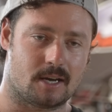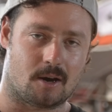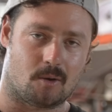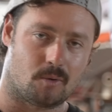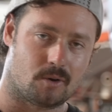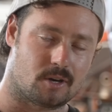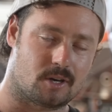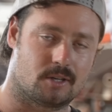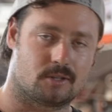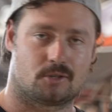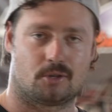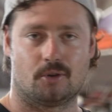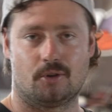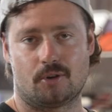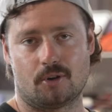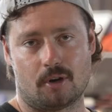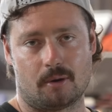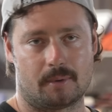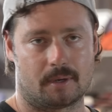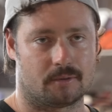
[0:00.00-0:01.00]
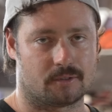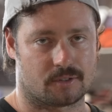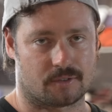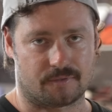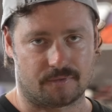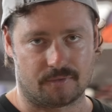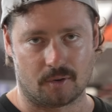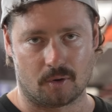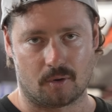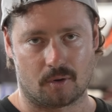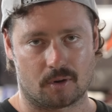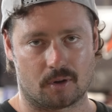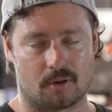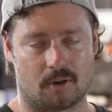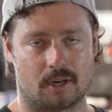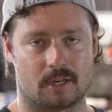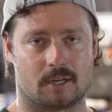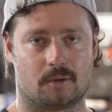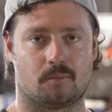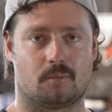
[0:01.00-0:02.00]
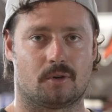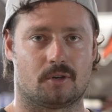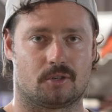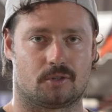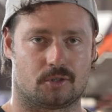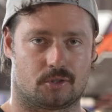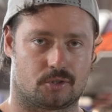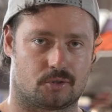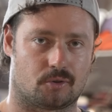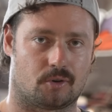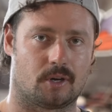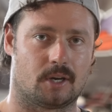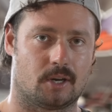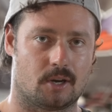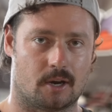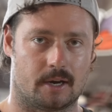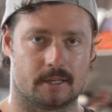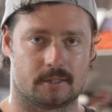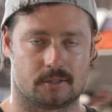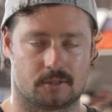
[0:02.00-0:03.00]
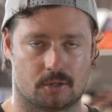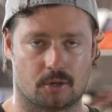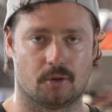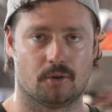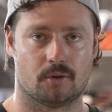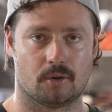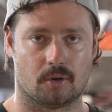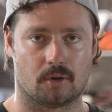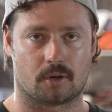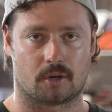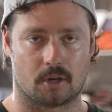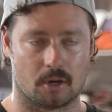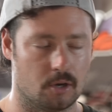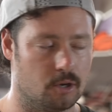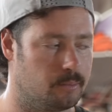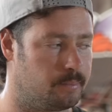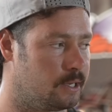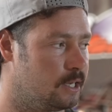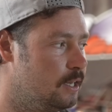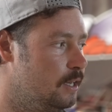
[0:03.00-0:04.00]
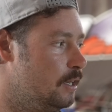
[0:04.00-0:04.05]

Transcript: I wanted it two-door, but it was a four-door. I didn't want to destroy a nice two-door coupe.